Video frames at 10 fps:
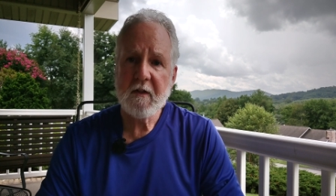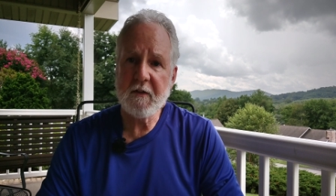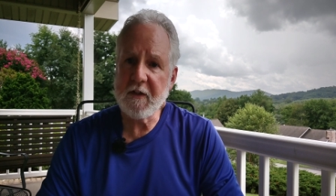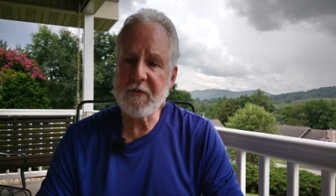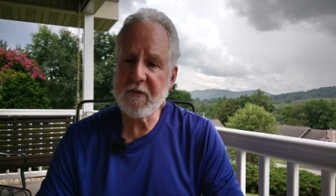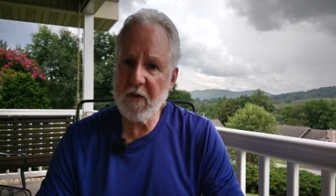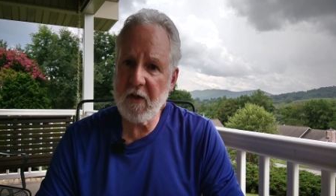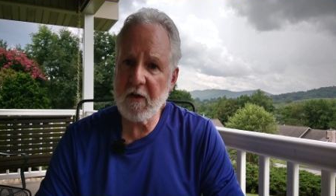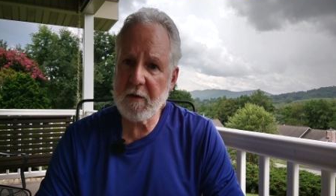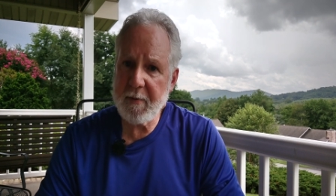This is
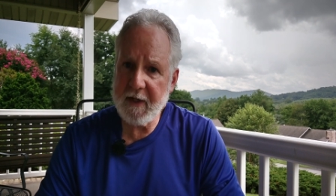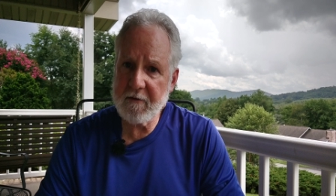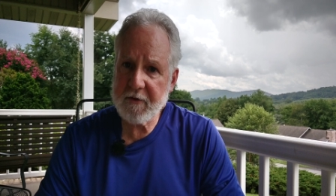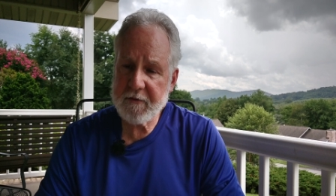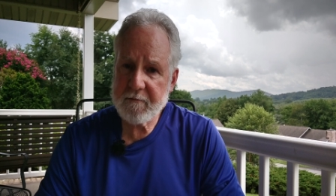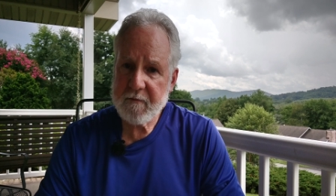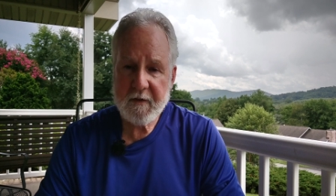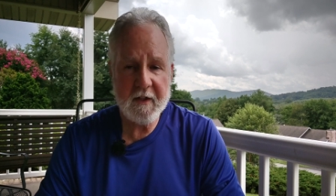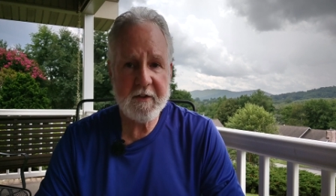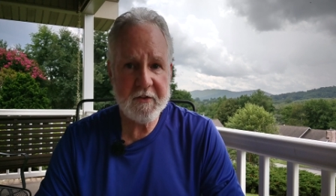all about,
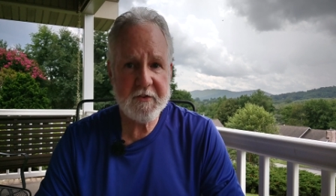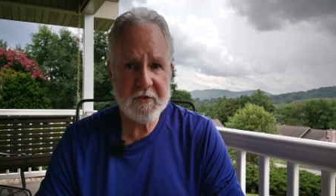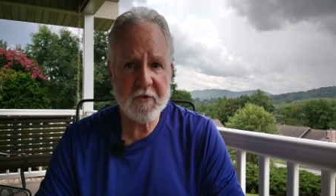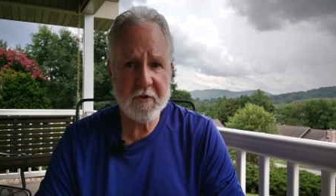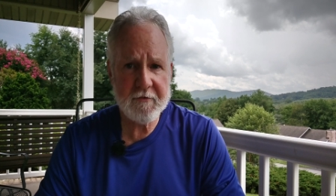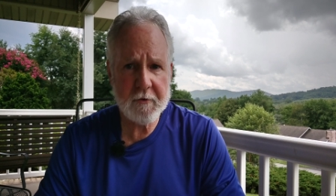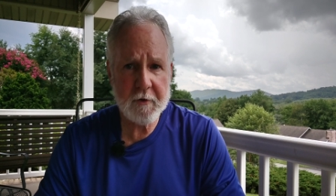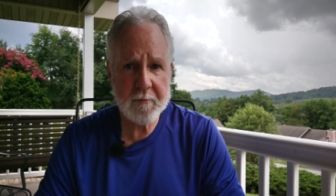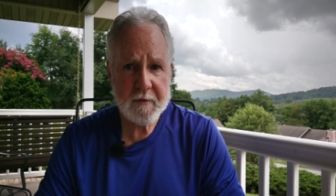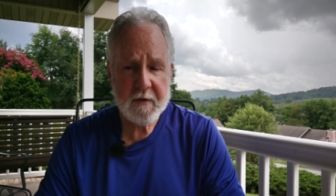now here's the short
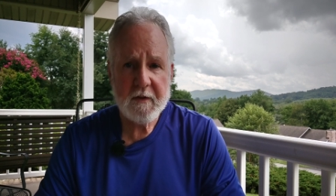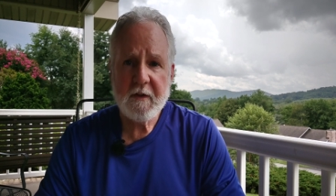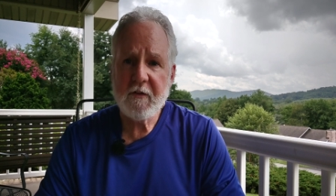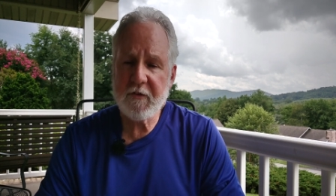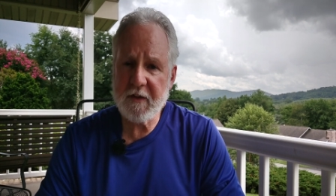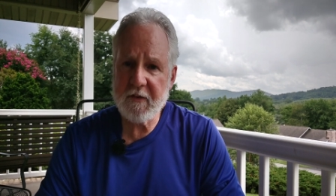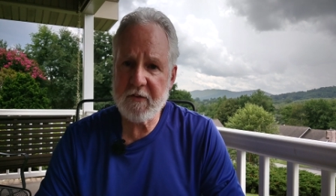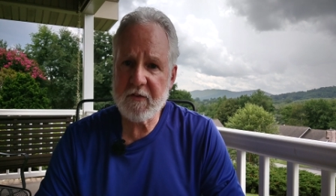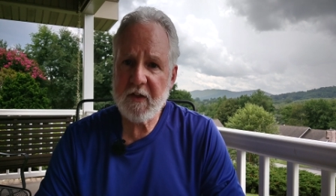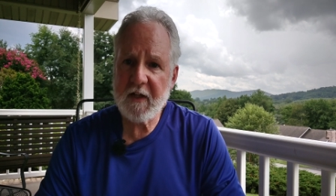form
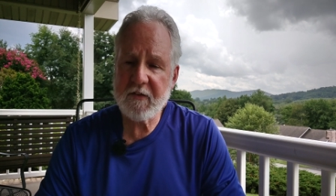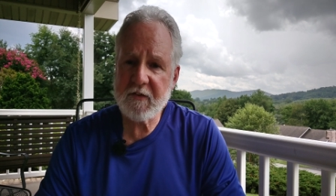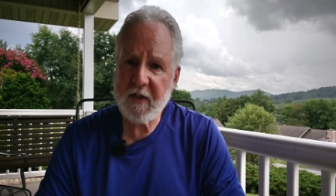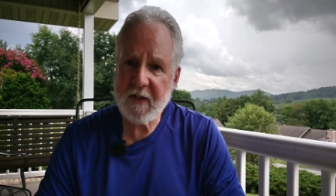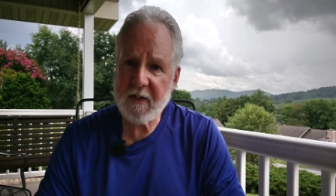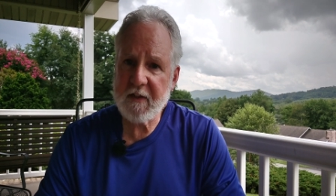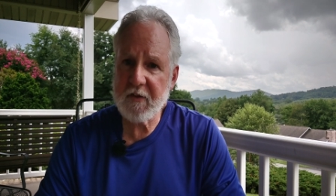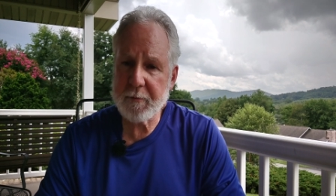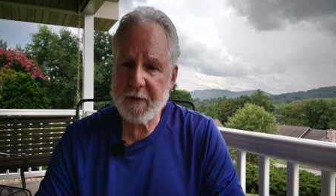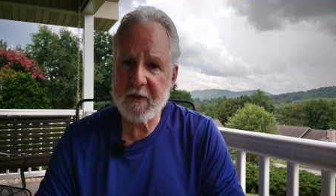Jesus has taken
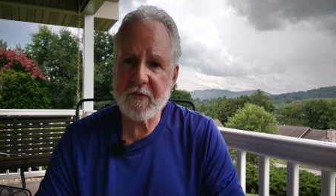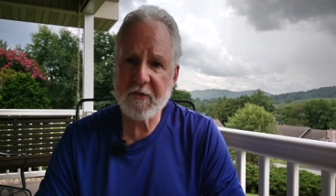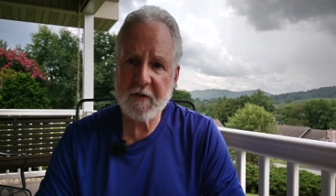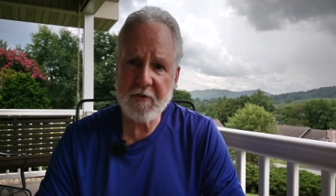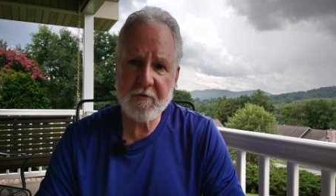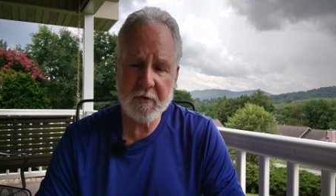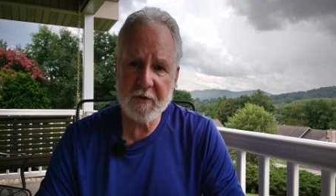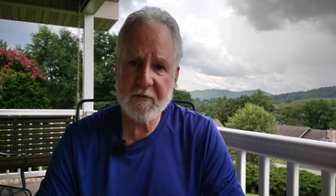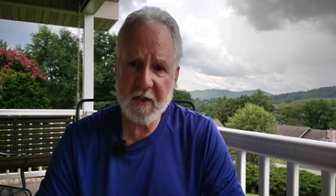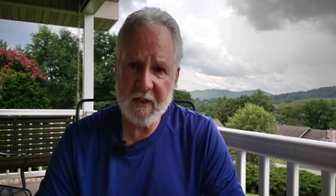his place on the throne
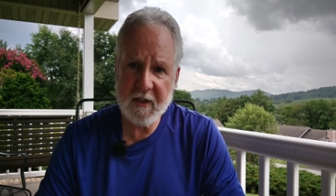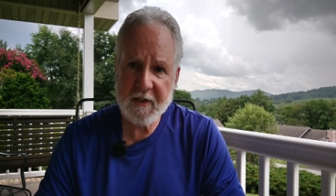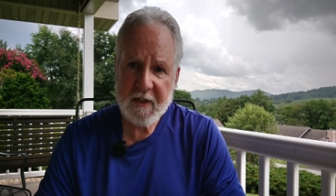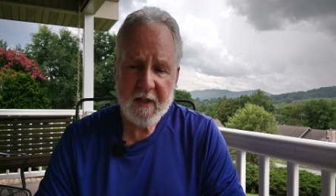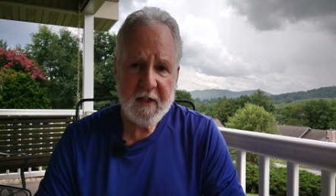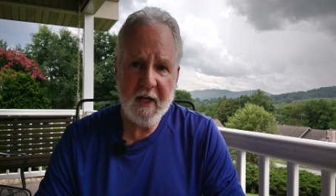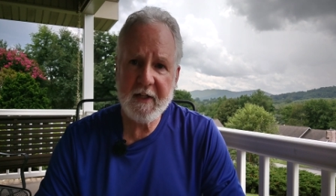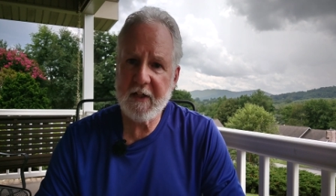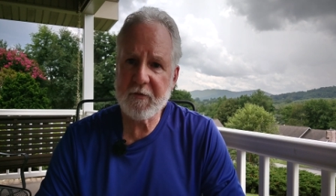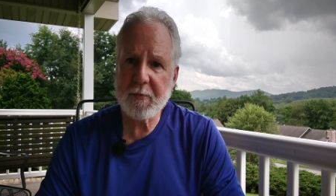of God and
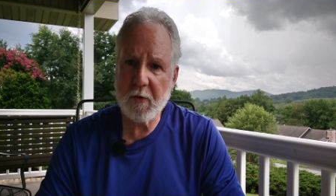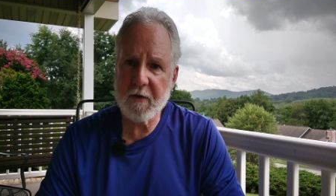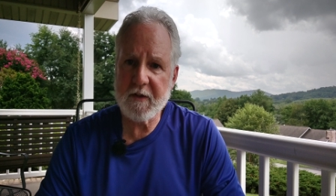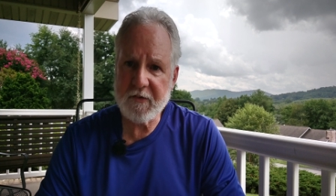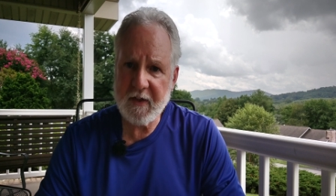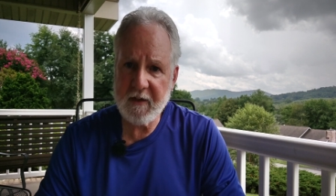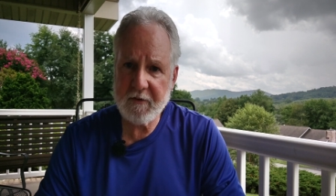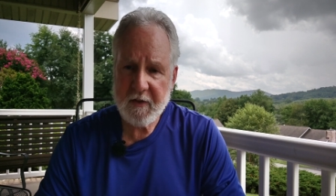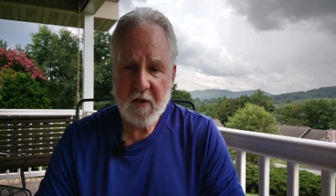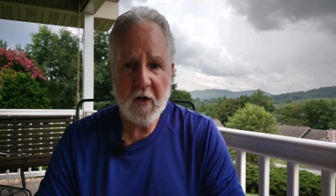has poured this out.
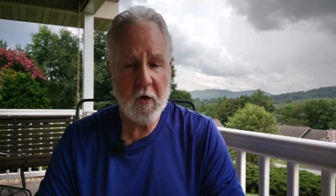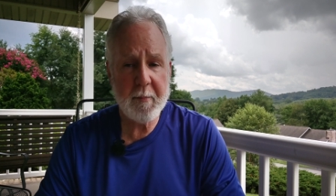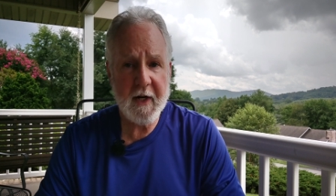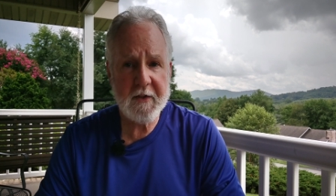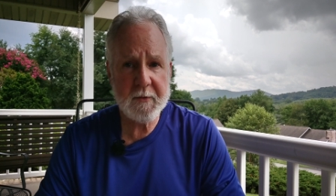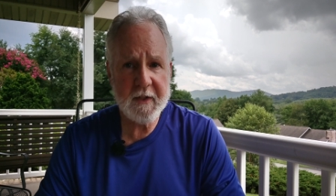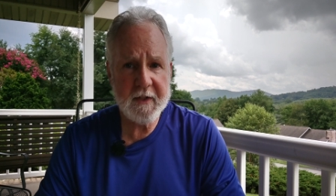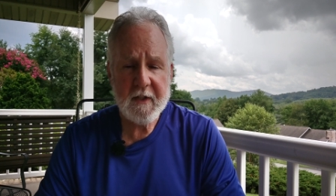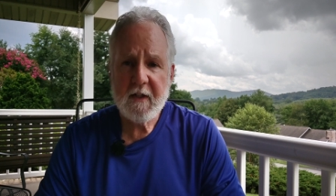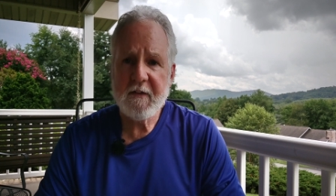Oh, by the way,
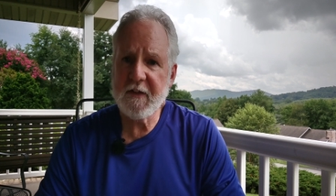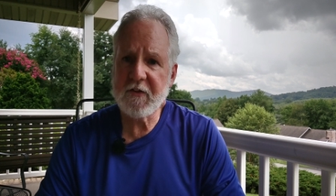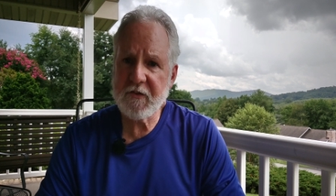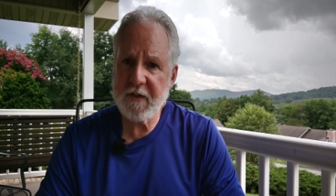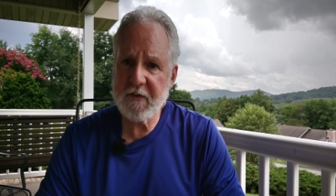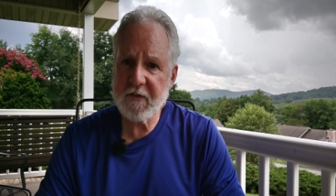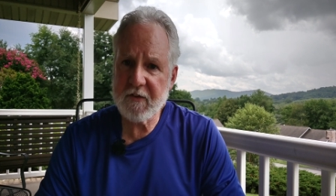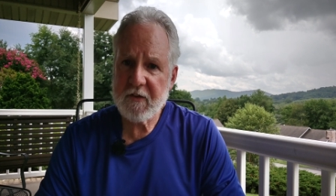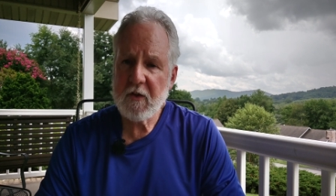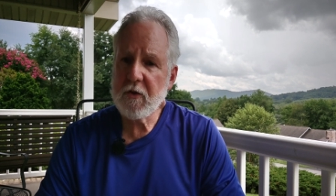this
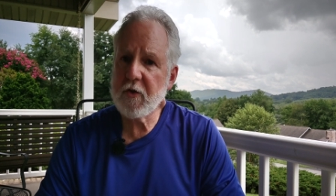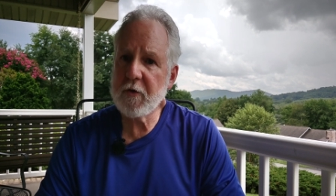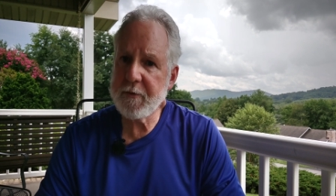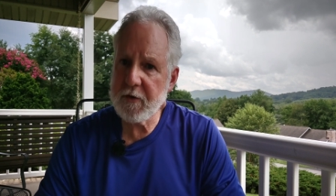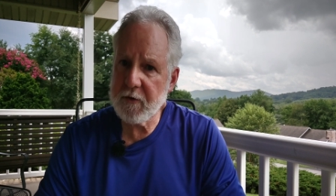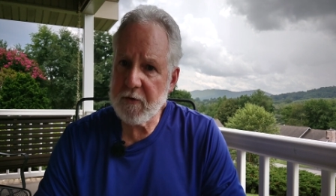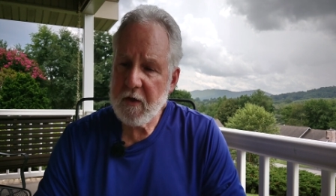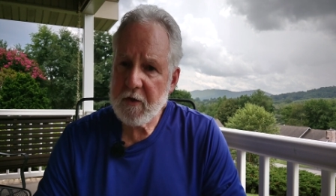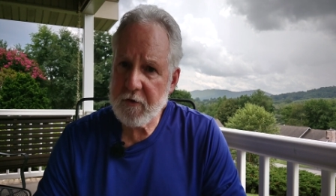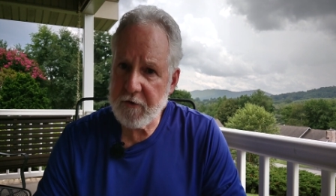Jesus whom you
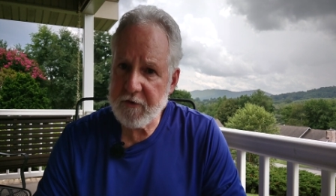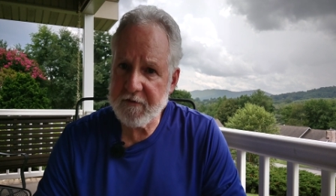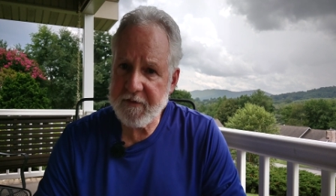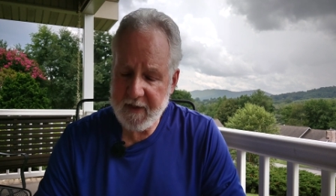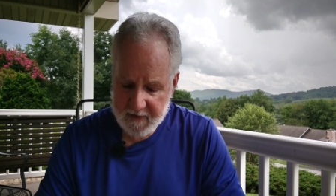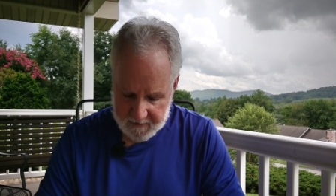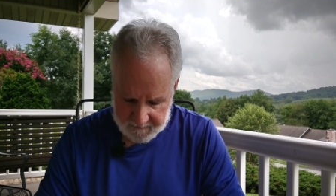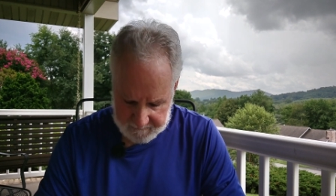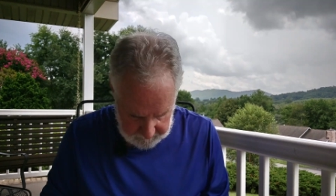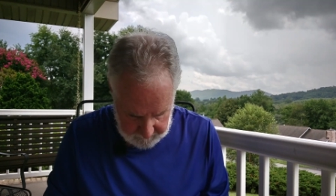crucified.
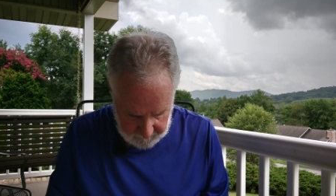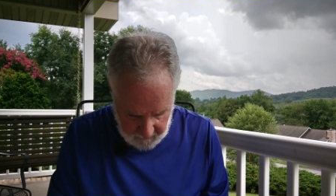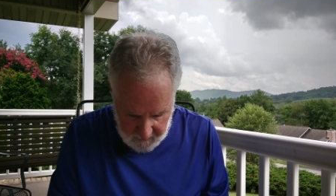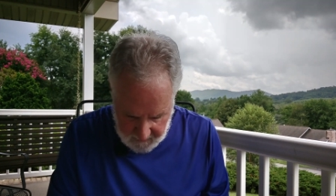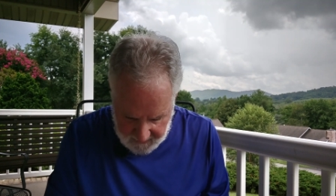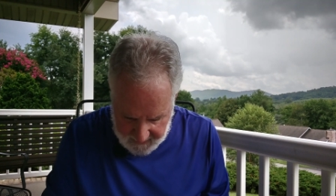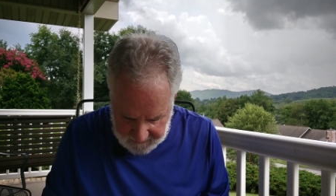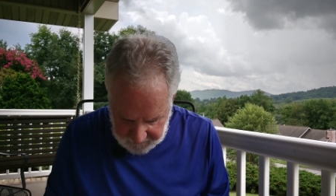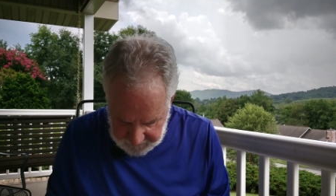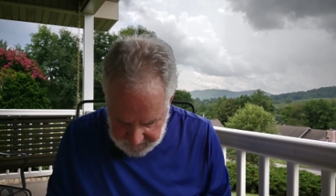
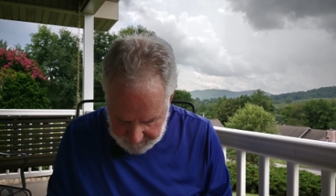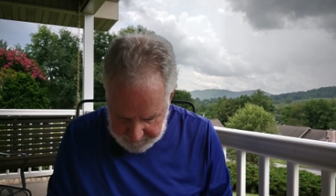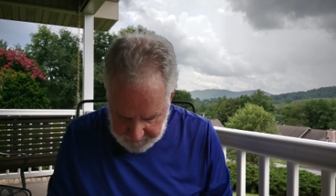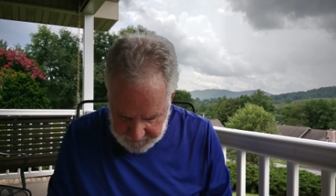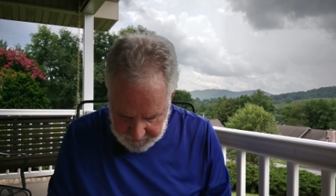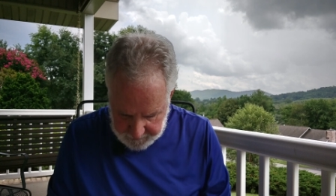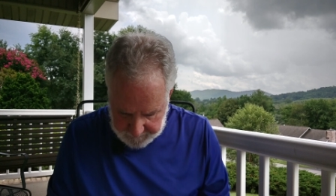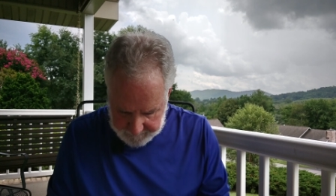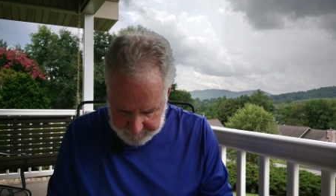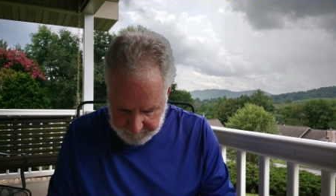Acts chapter 2.
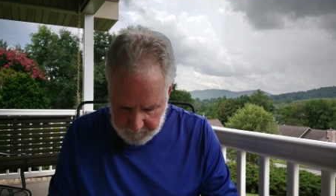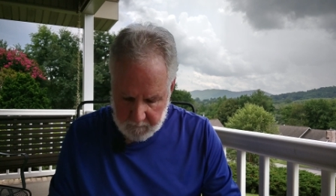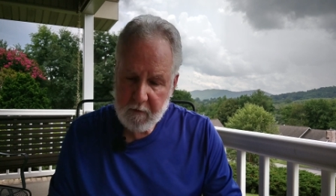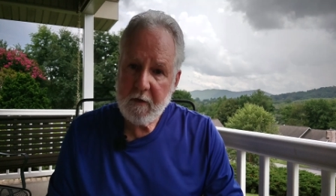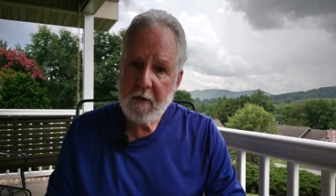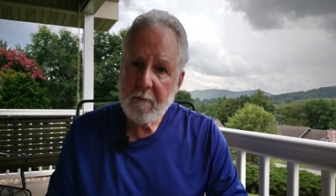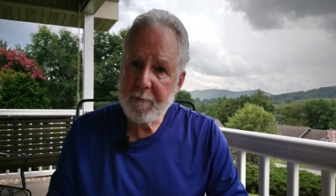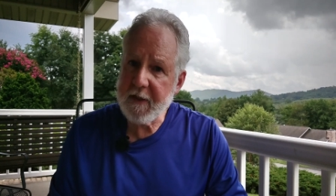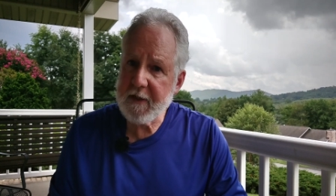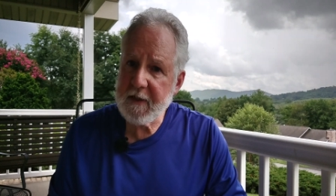
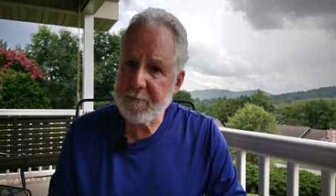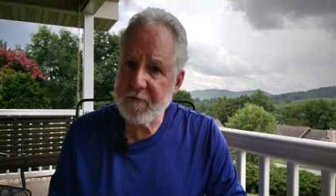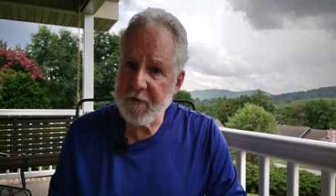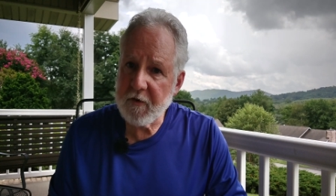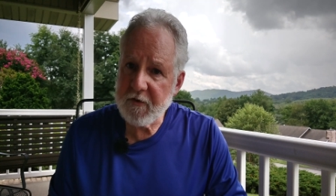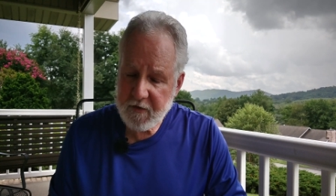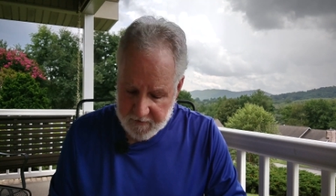Pick it up in verse